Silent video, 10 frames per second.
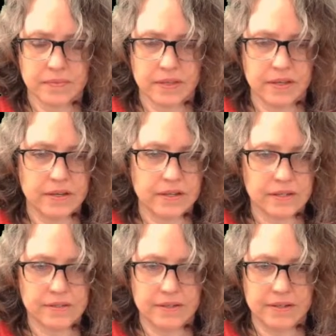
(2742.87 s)
I
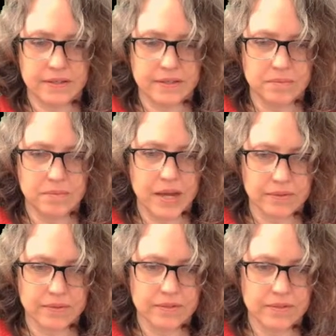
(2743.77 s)
got them
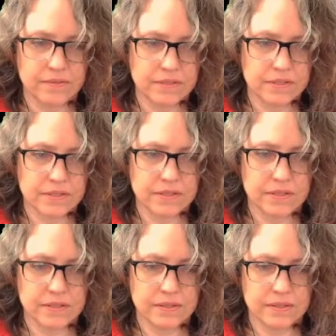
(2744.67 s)
backwards at first.
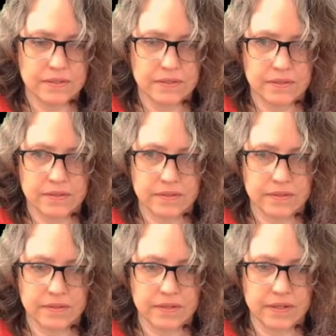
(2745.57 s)

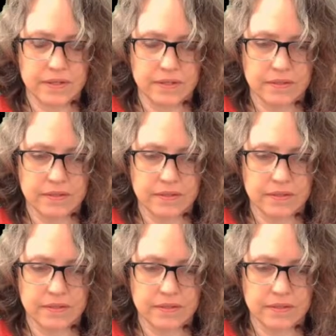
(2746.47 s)
Okay.